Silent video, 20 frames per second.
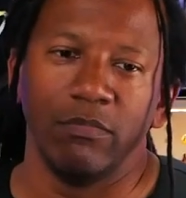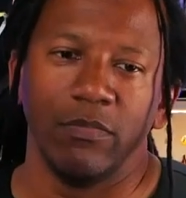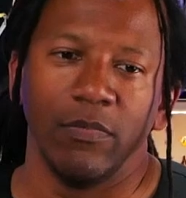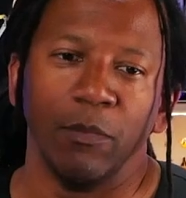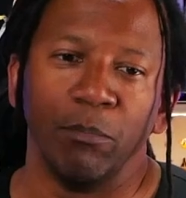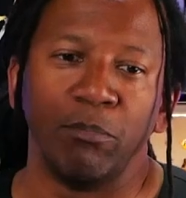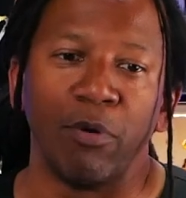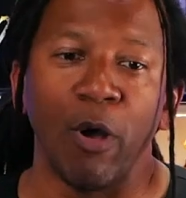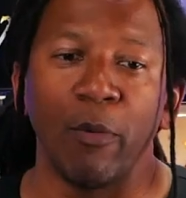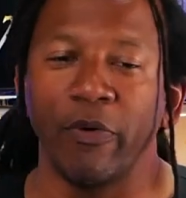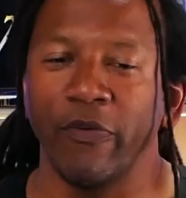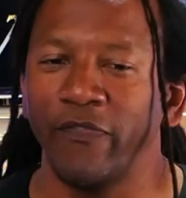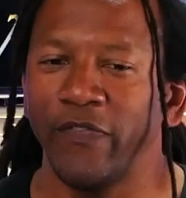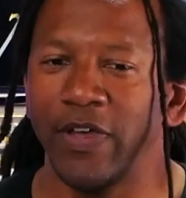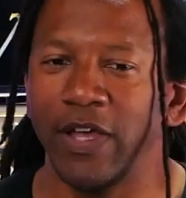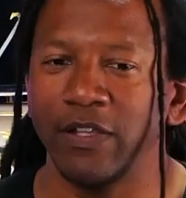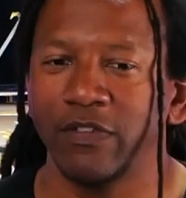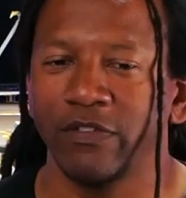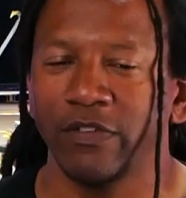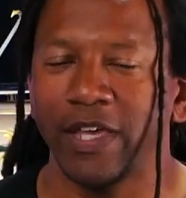Boba
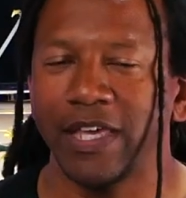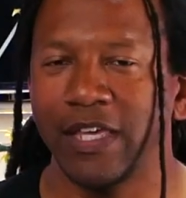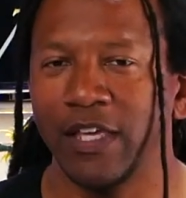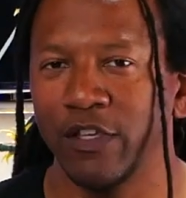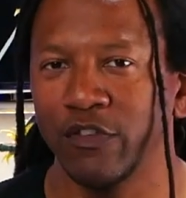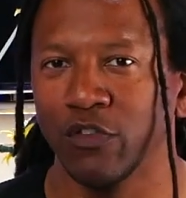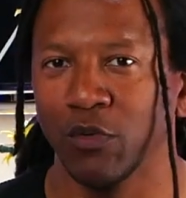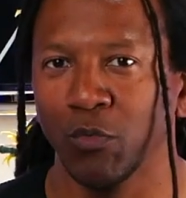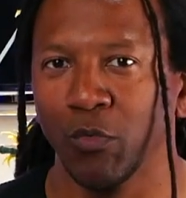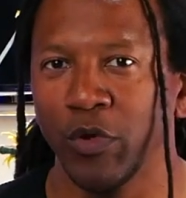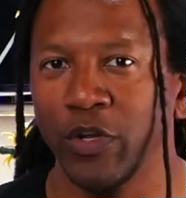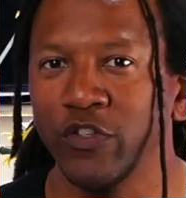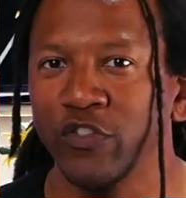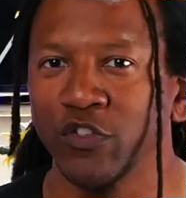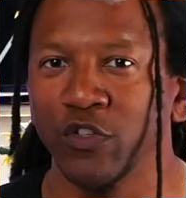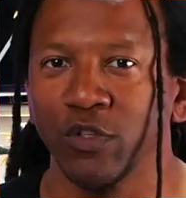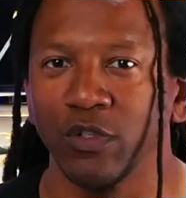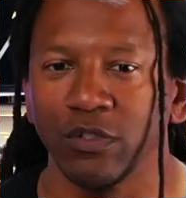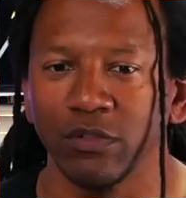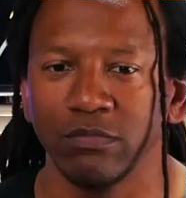Fett's like his
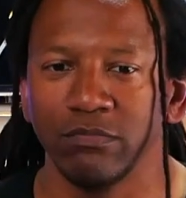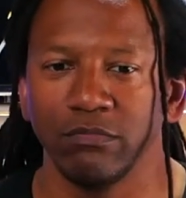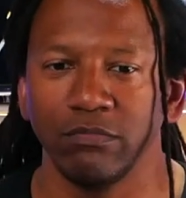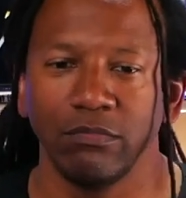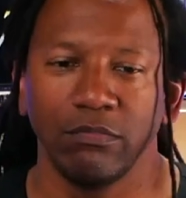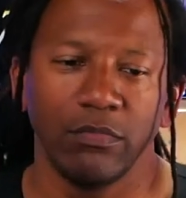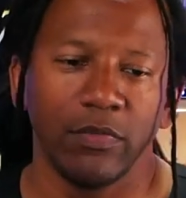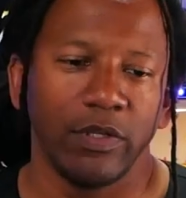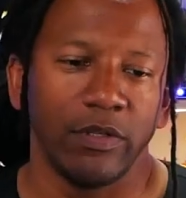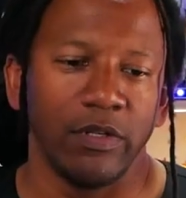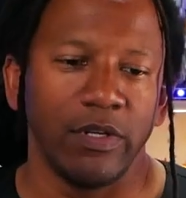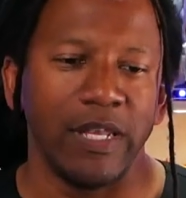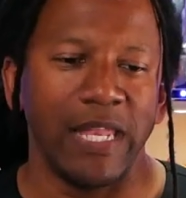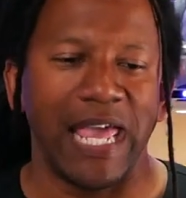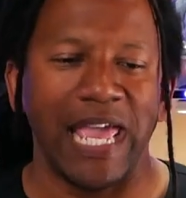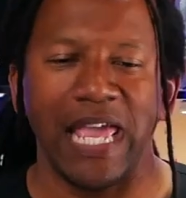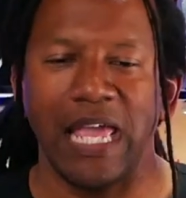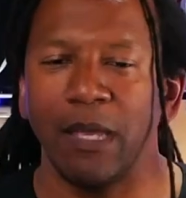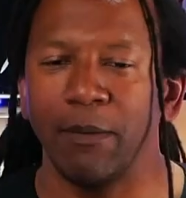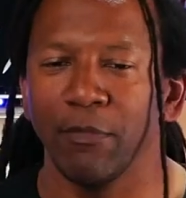original
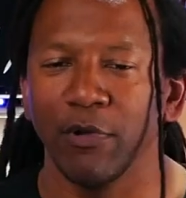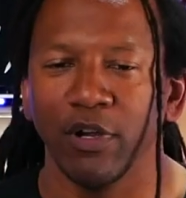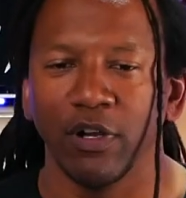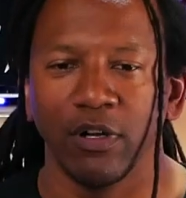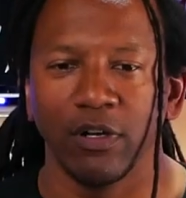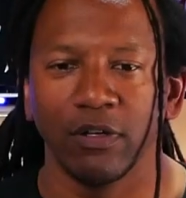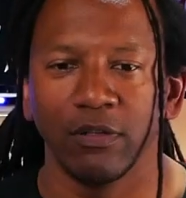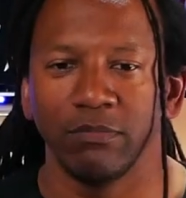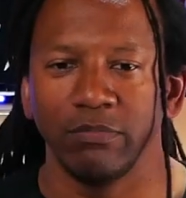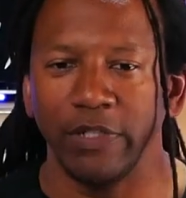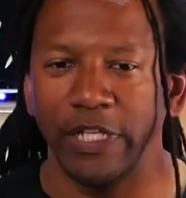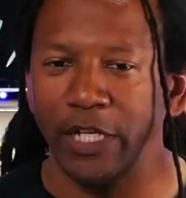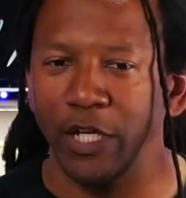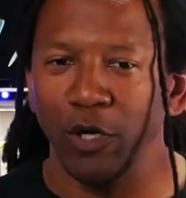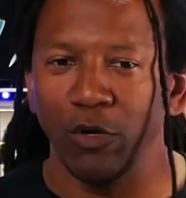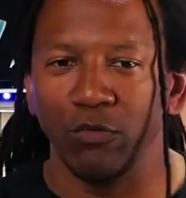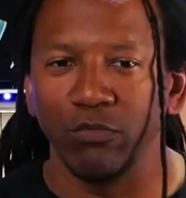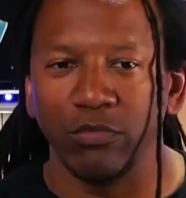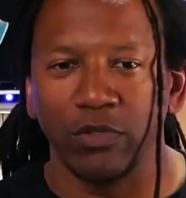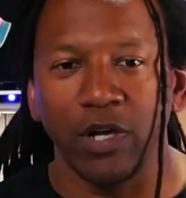name or
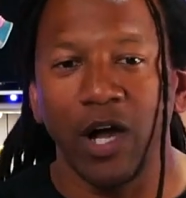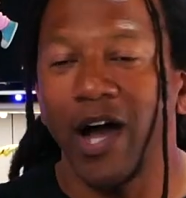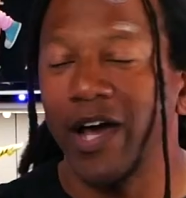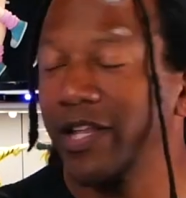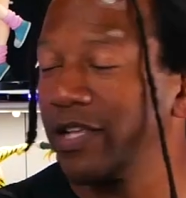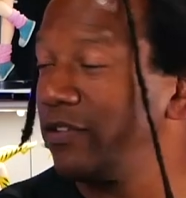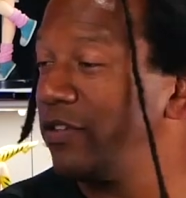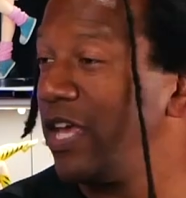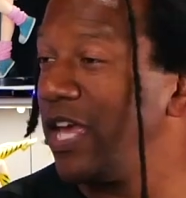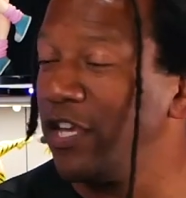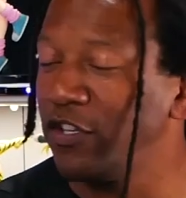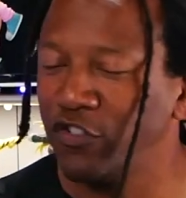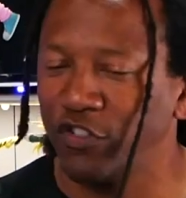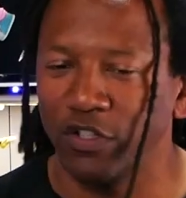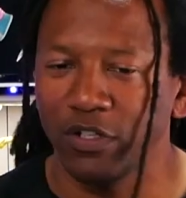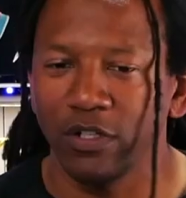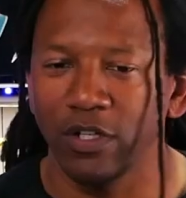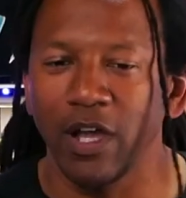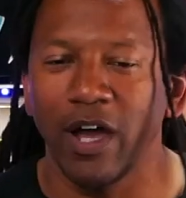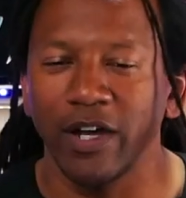
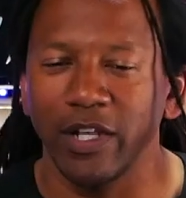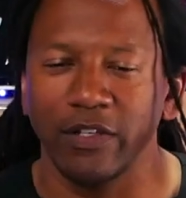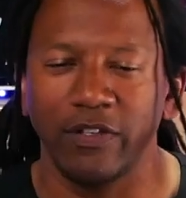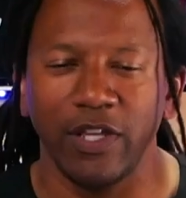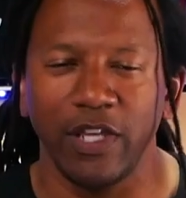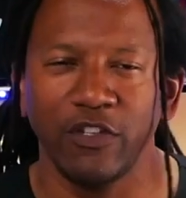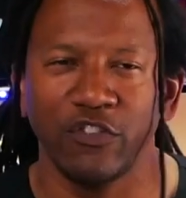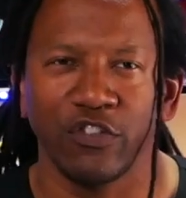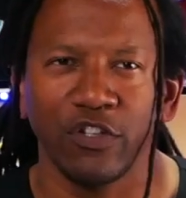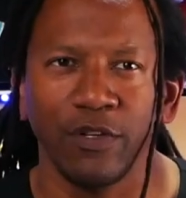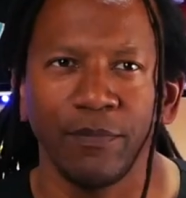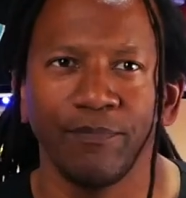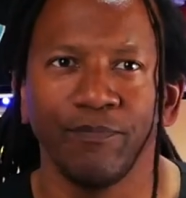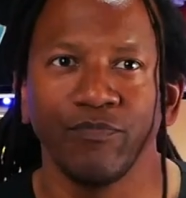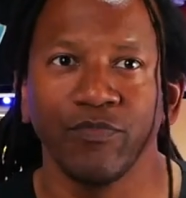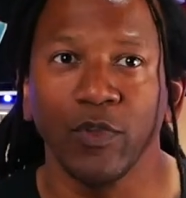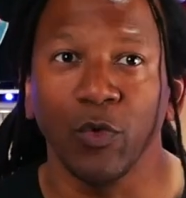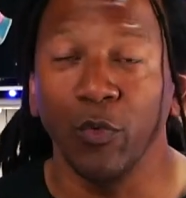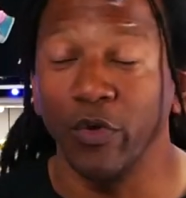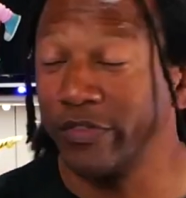connotation
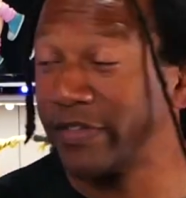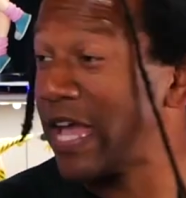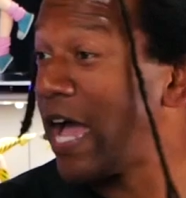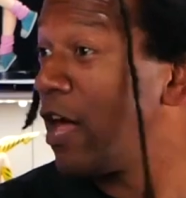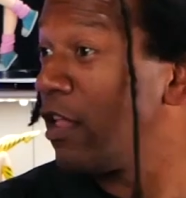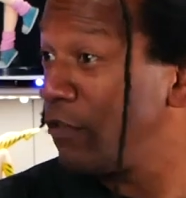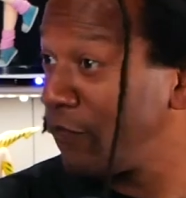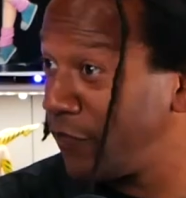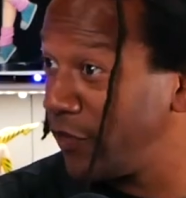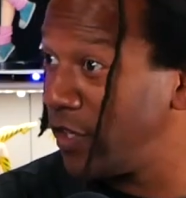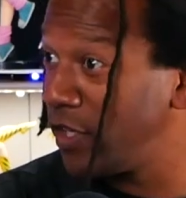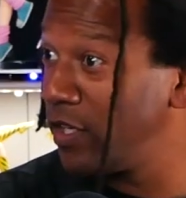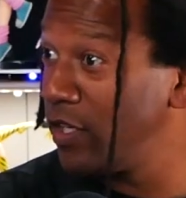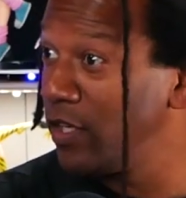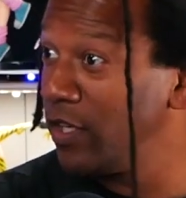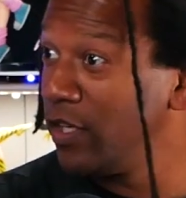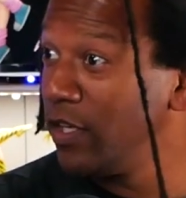was Alpha.